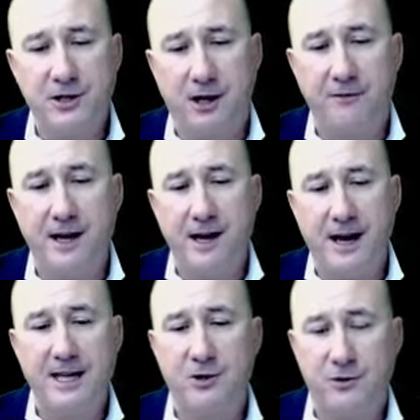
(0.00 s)
of the
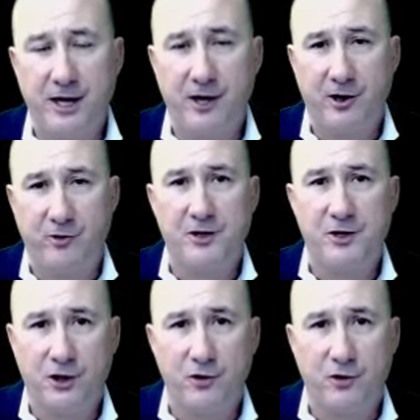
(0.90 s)
esoteric or
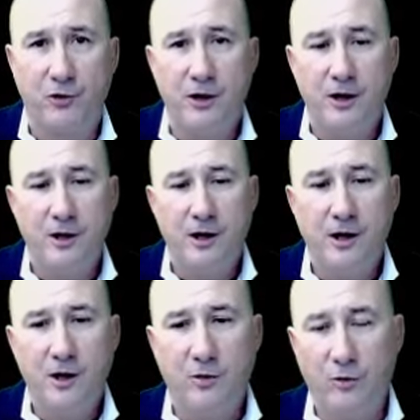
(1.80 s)
internal
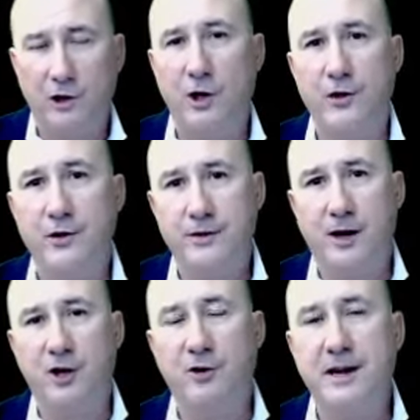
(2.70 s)
will learn a
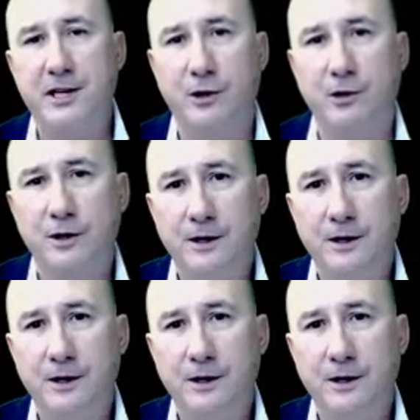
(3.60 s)
great deal